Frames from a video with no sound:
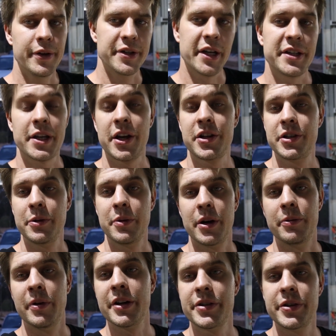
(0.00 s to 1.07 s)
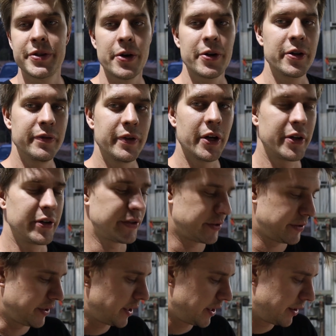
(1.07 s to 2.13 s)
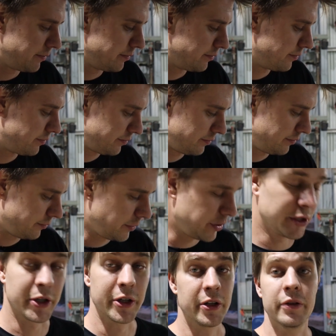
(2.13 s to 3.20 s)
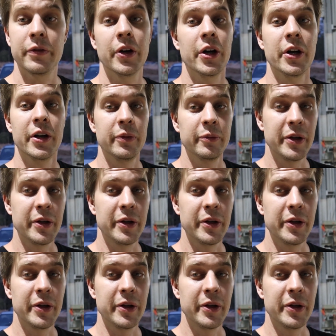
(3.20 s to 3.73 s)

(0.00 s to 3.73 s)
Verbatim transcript: So that's actually one of Rex's old converters. Um, really good converter.